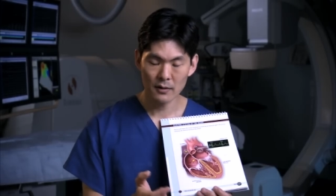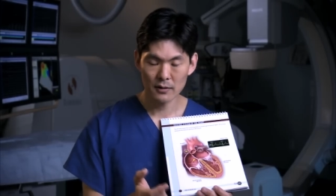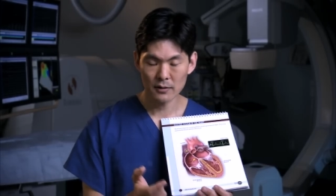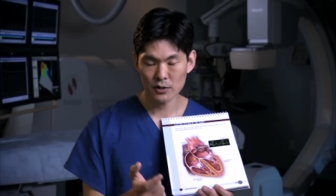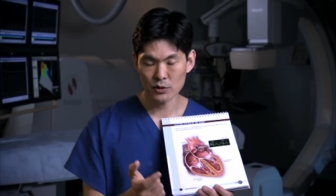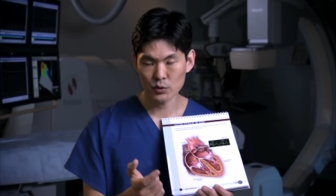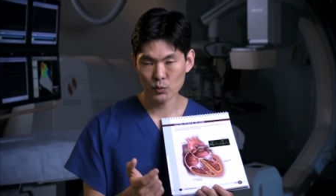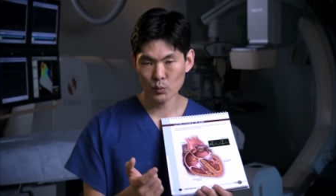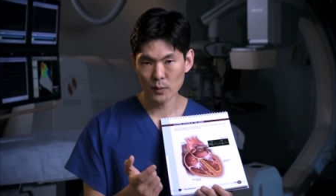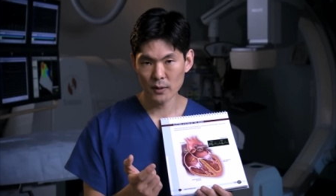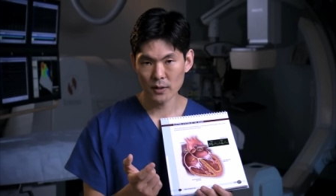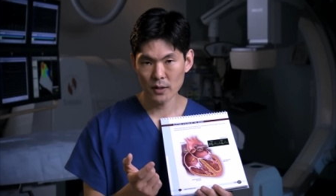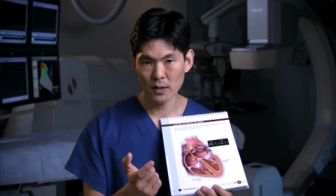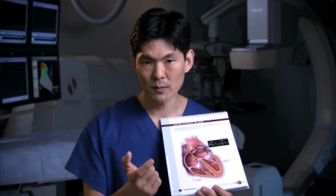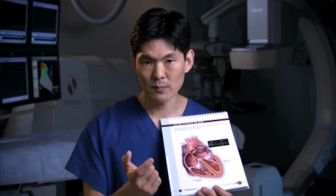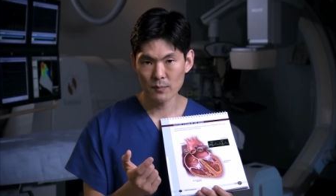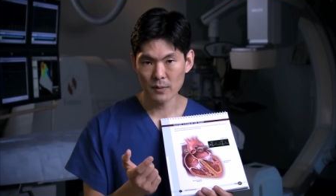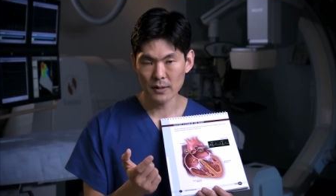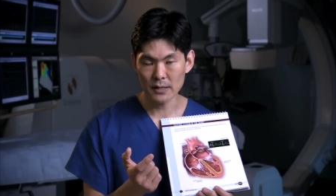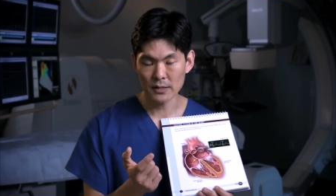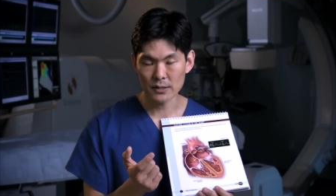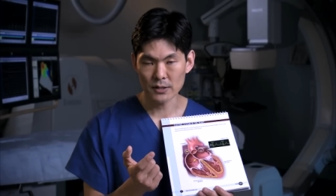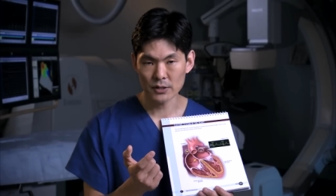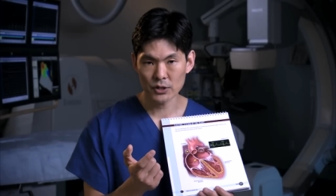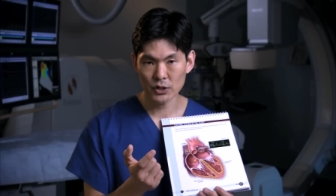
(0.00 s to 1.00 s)
this rhythm
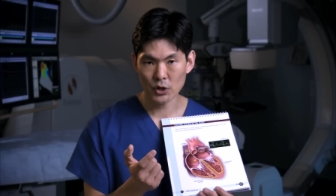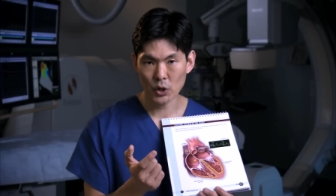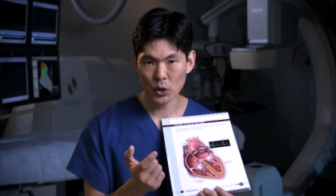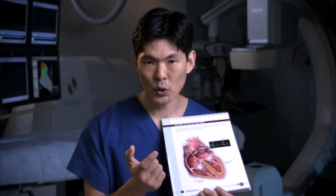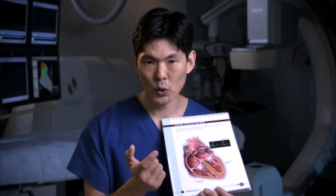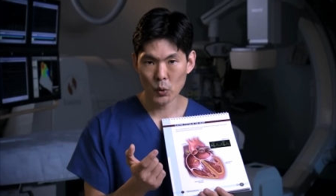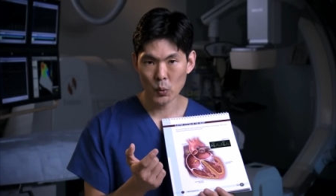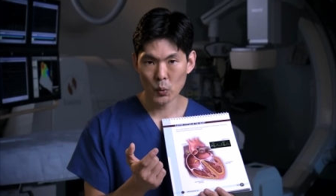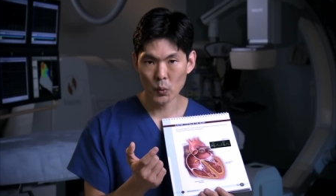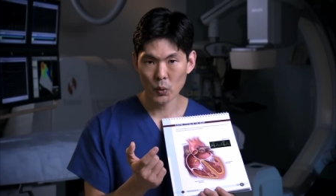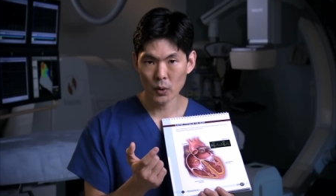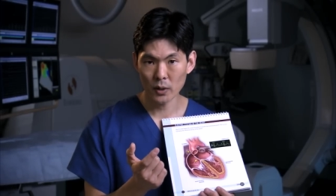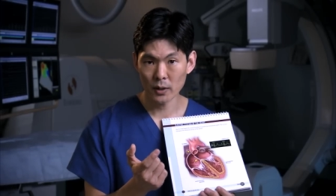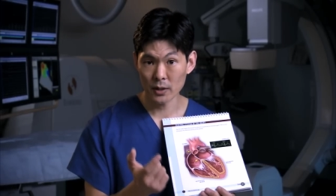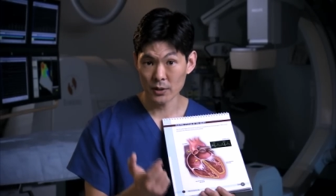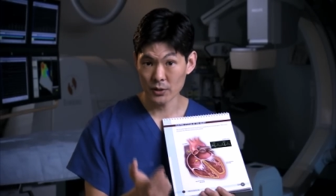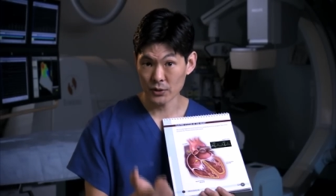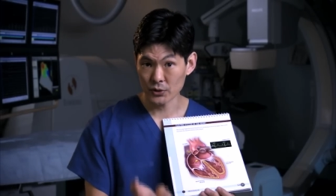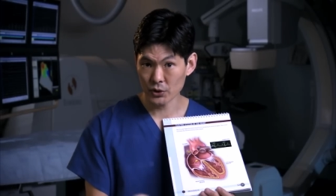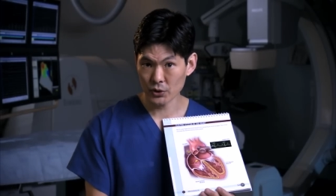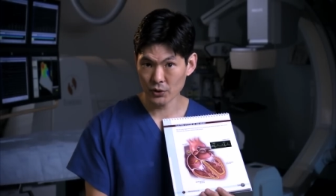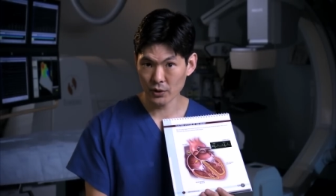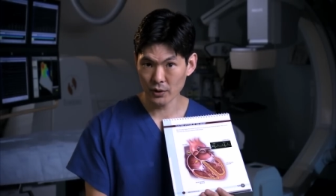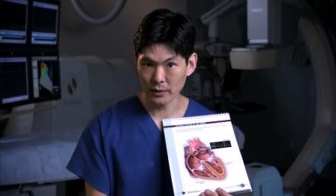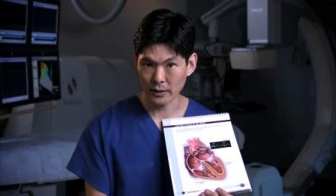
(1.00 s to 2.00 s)
is so
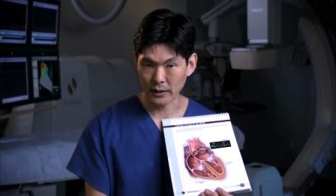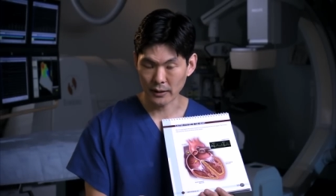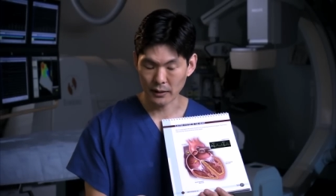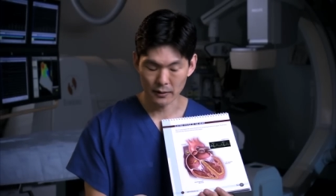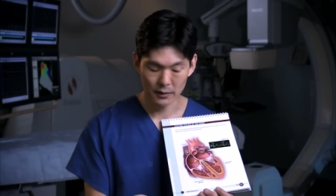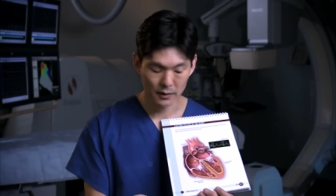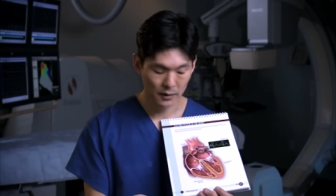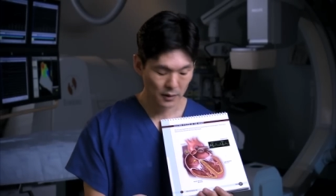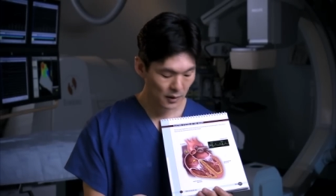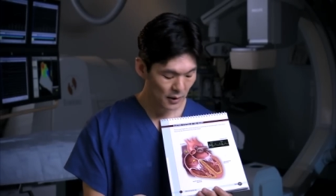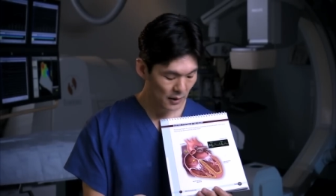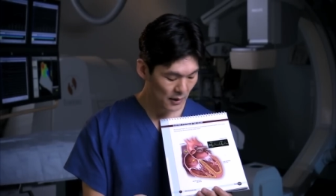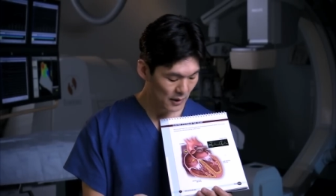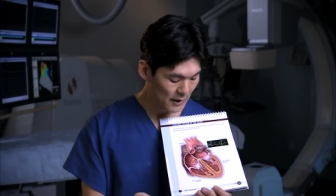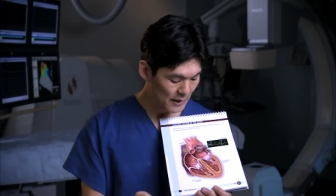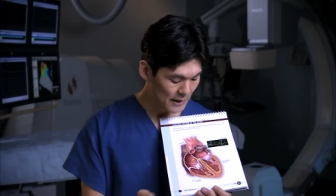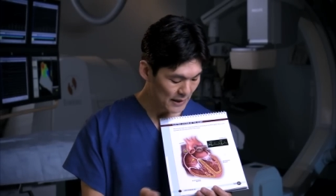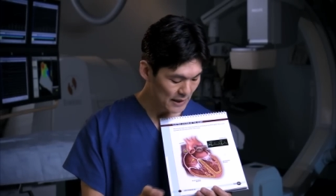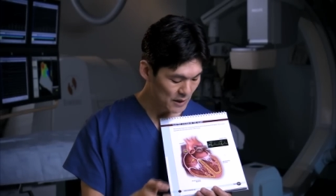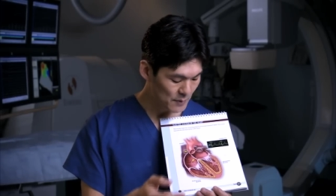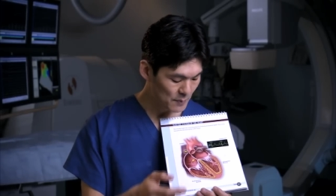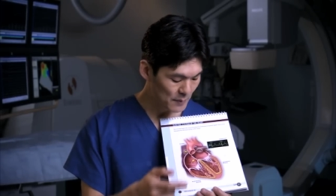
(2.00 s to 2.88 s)
concerning is